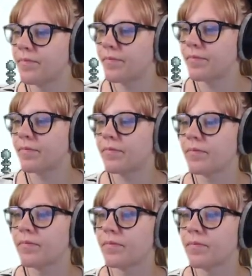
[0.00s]

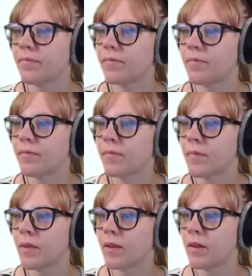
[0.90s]

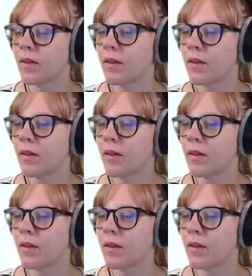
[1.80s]
(no one is talking)